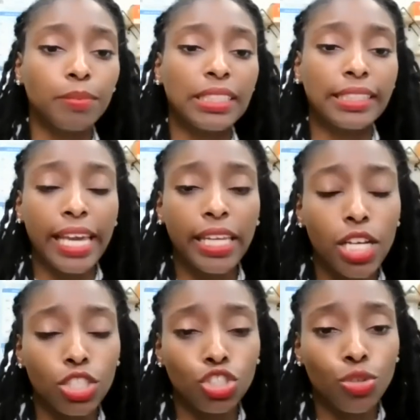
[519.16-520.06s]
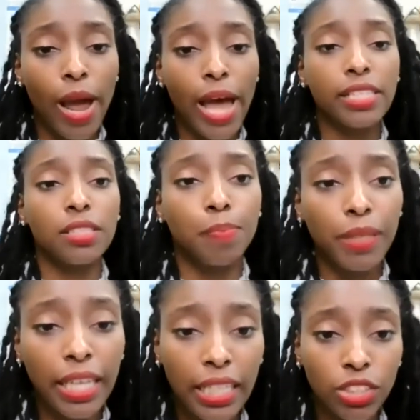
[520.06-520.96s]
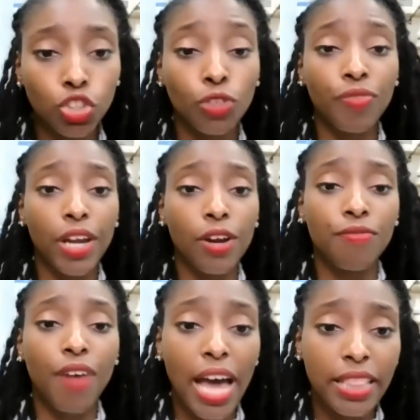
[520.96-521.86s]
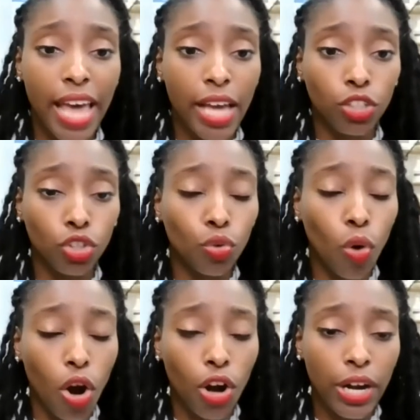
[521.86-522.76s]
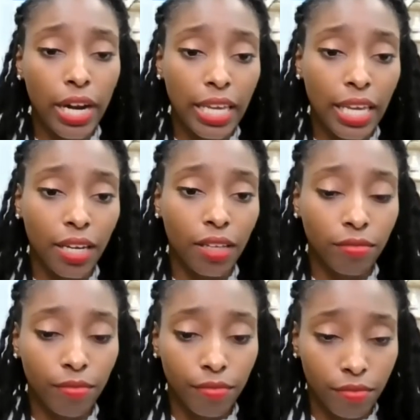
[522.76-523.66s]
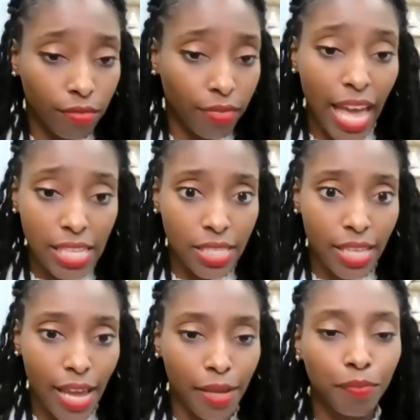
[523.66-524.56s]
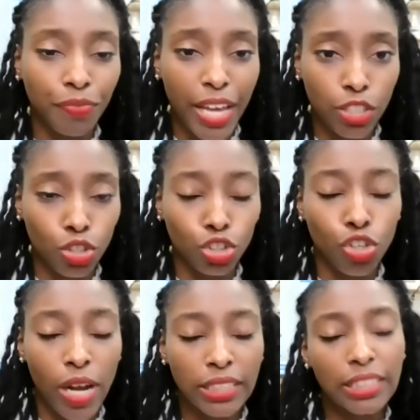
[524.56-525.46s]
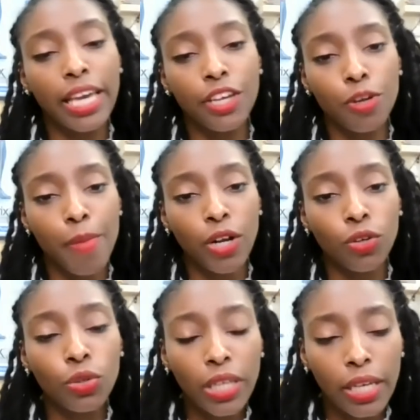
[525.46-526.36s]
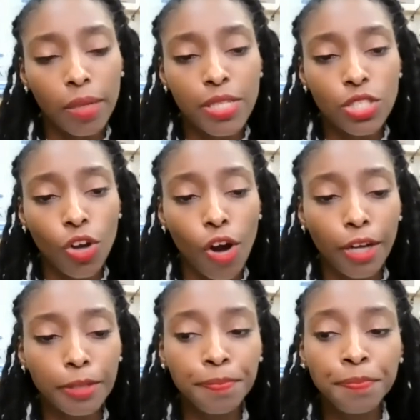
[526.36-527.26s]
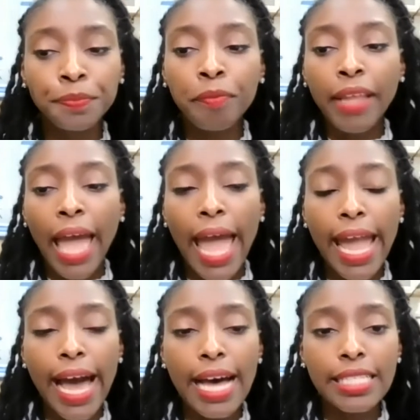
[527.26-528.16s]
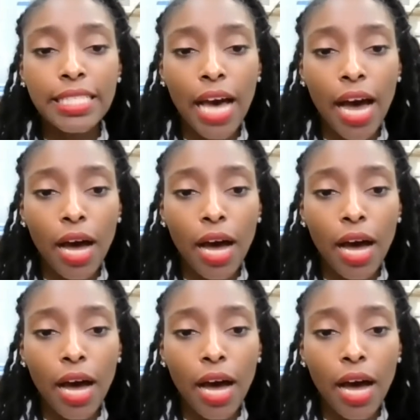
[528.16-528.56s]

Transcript: state address, because to verify that you are in that state that you're trying to get your medical cannabis card. And